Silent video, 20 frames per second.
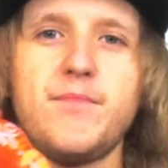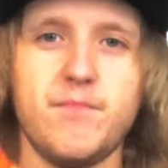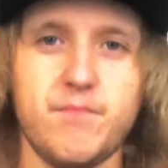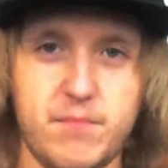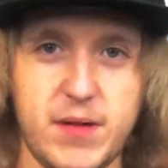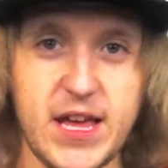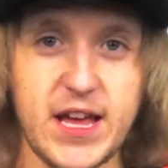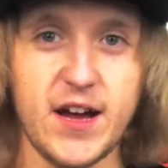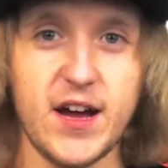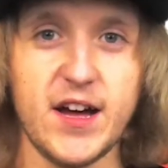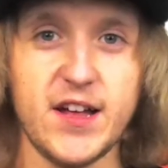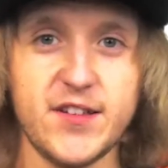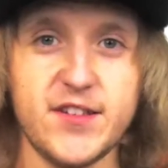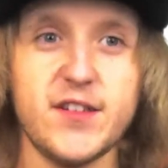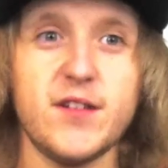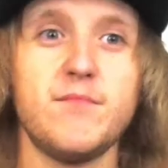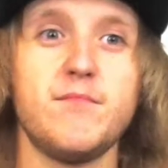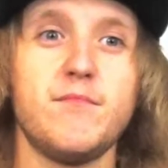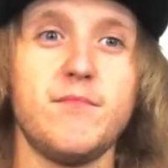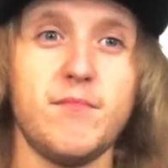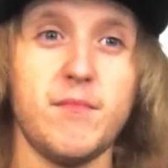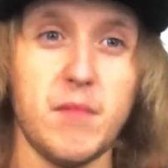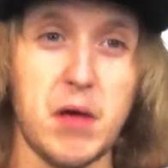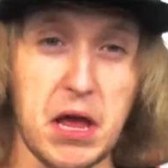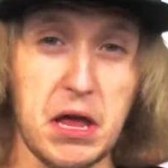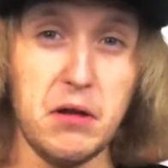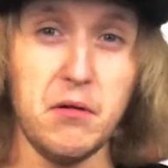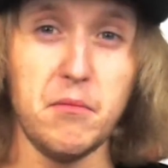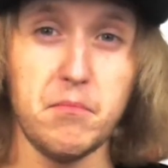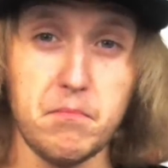because
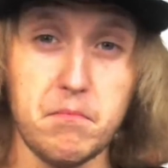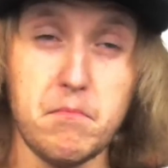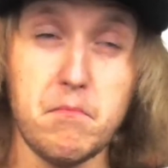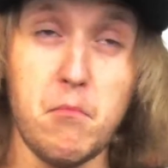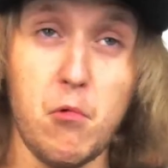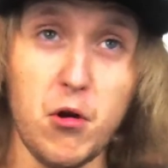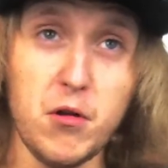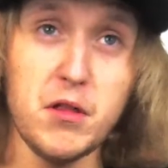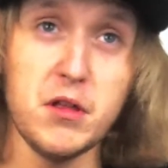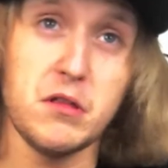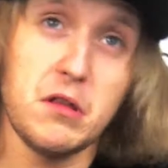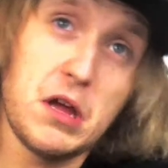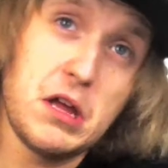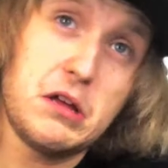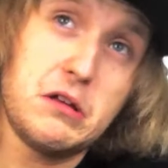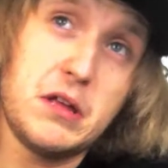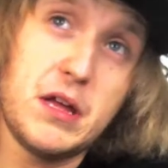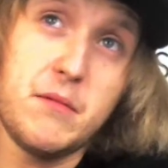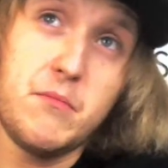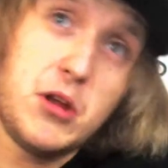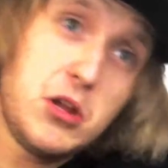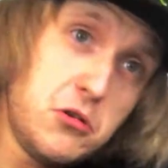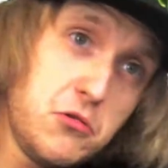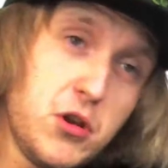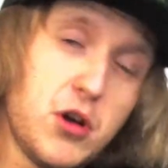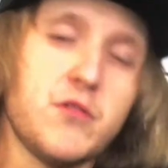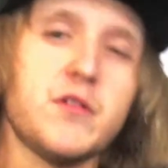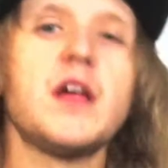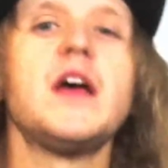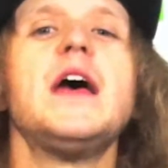it'll more than likely, I mean, who
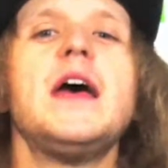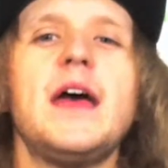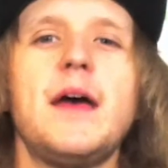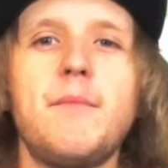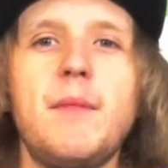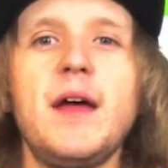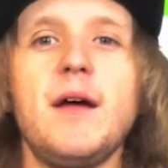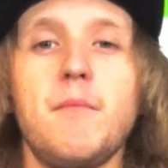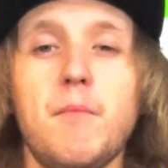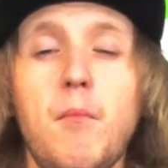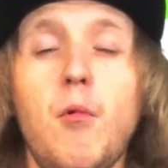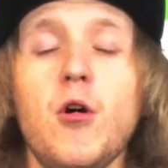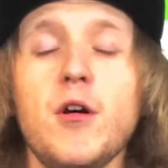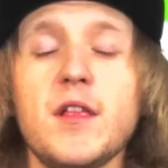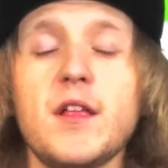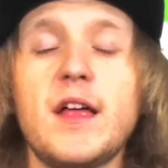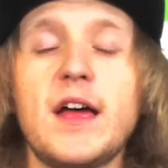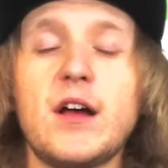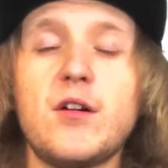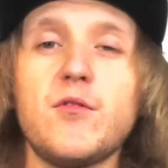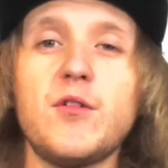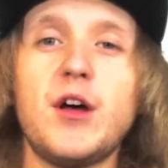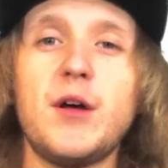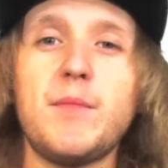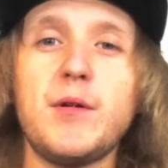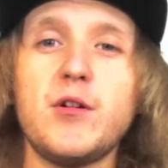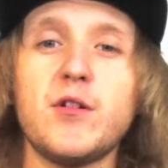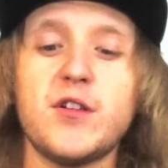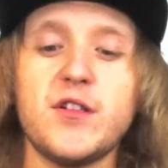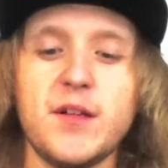knows? It may more than likely will help
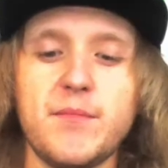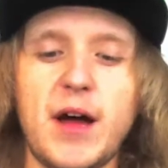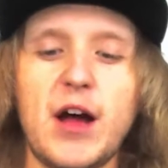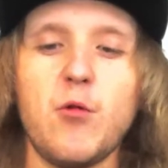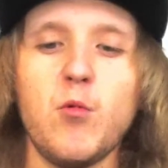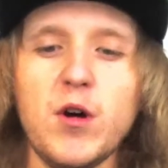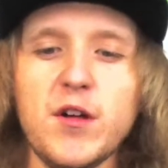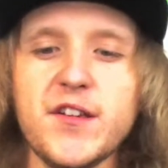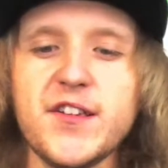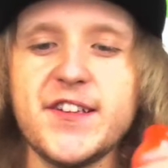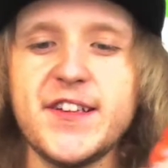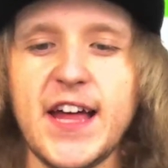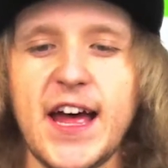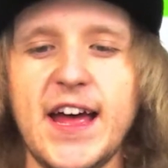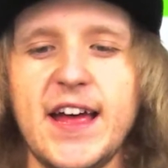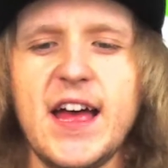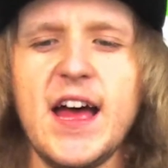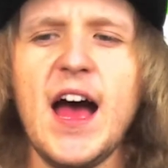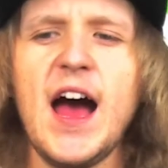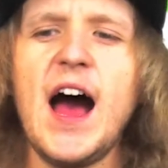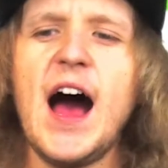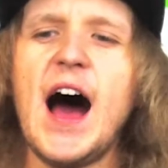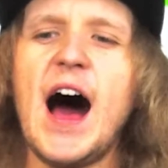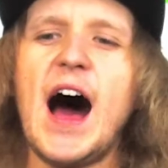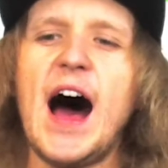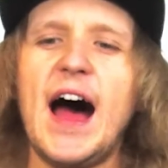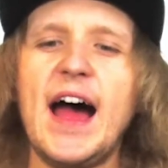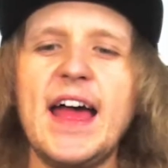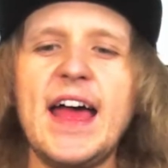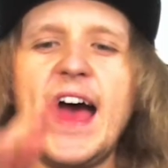you go to sleep. I will say,
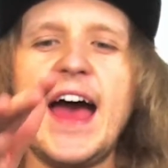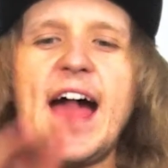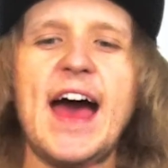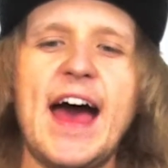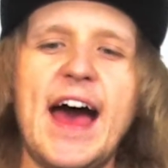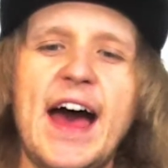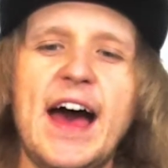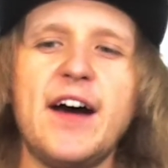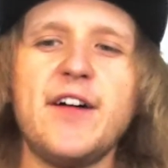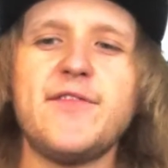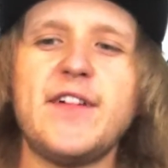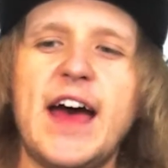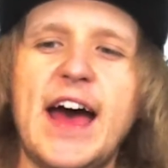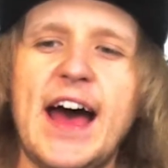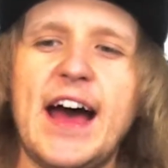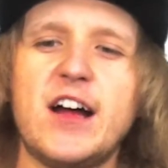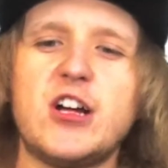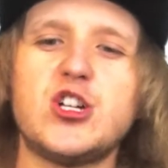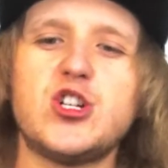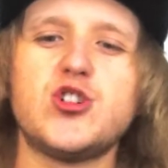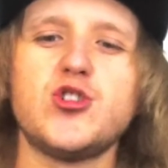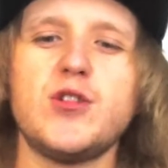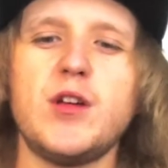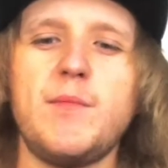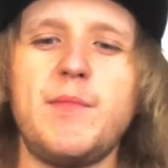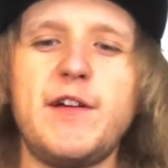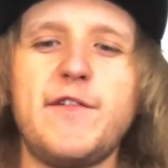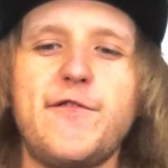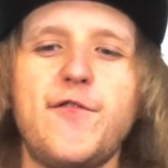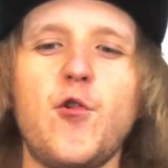I have
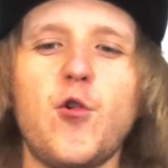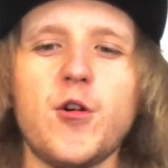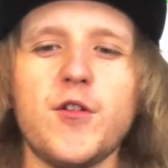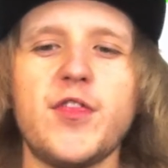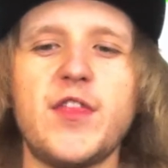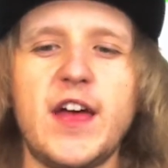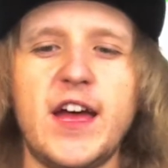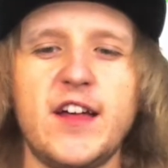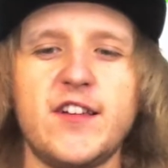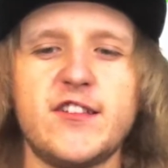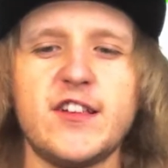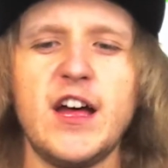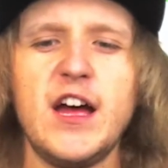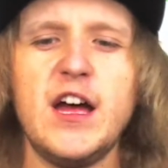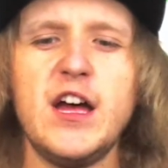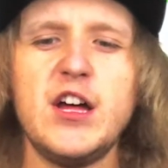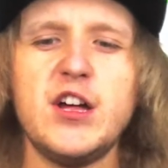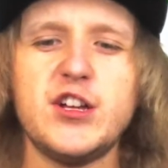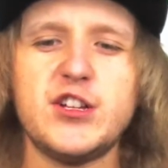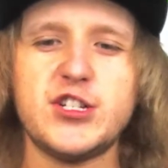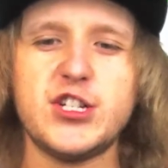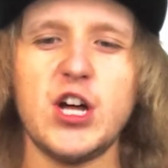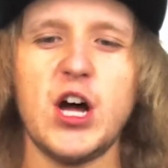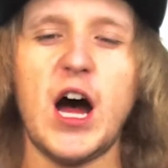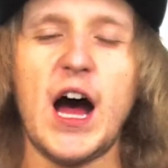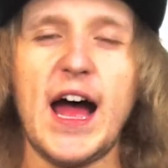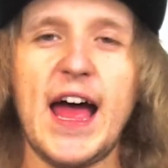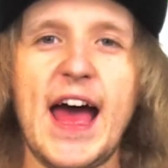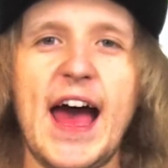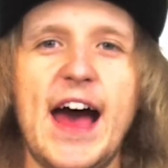actually, before this, so
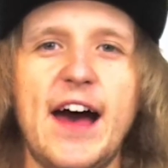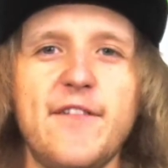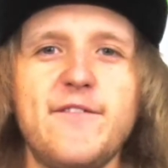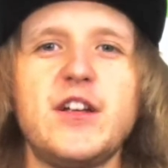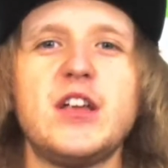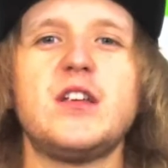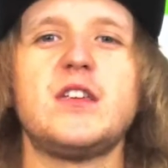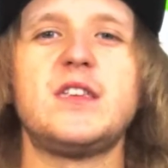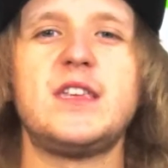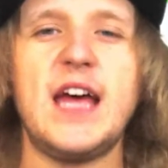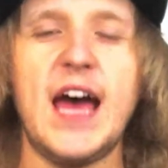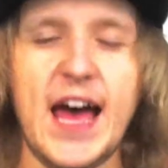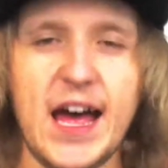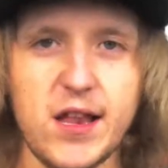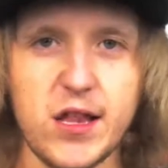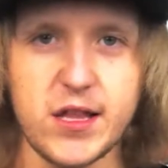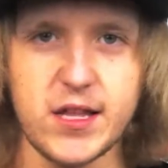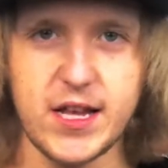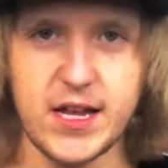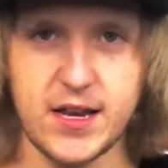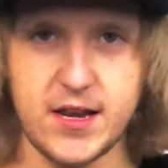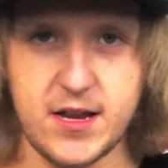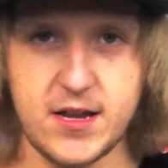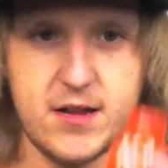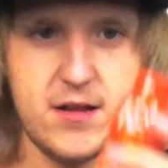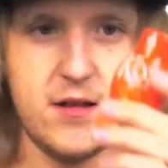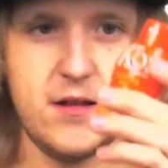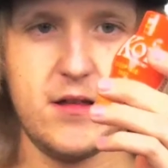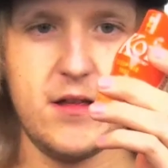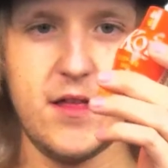I have tested
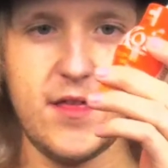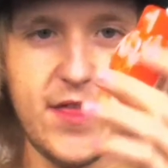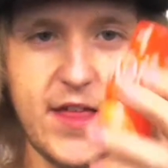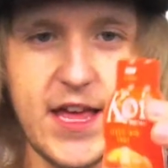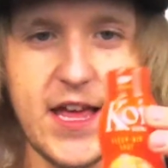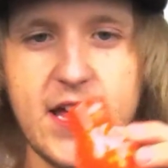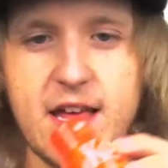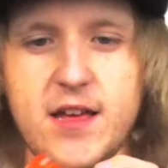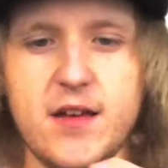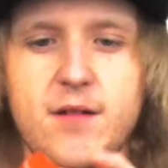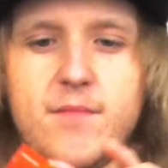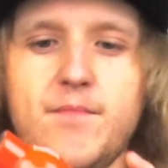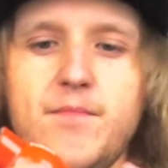the